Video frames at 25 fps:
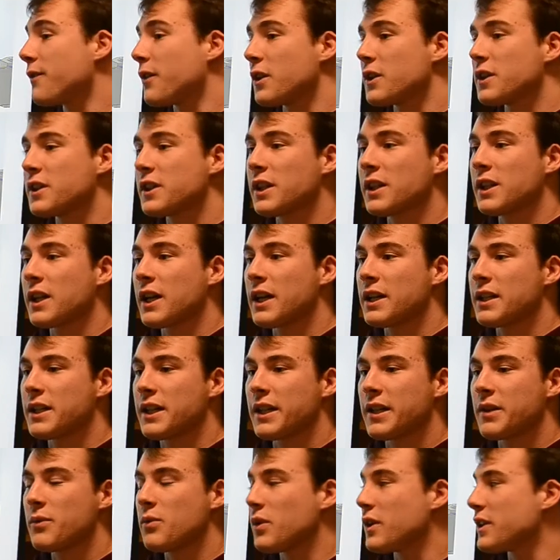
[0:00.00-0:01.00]
first thing that I
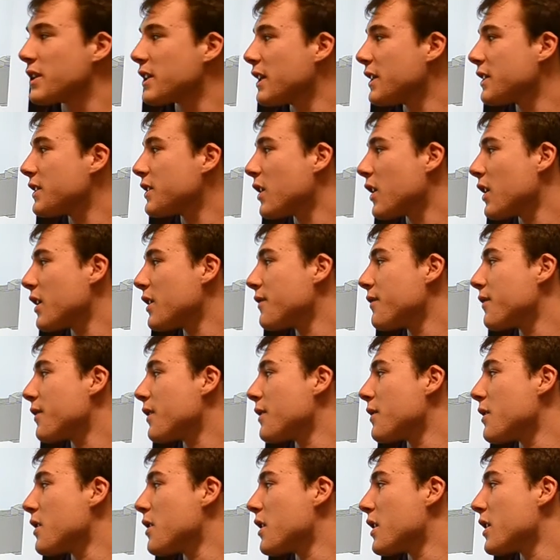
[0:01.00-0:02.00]
did was I started
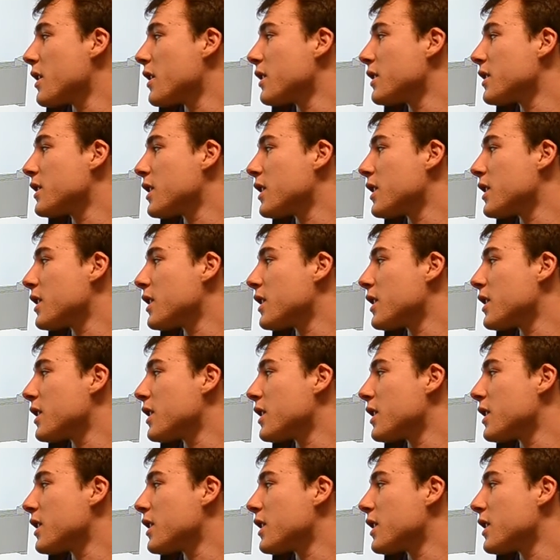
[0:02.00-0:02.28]
from the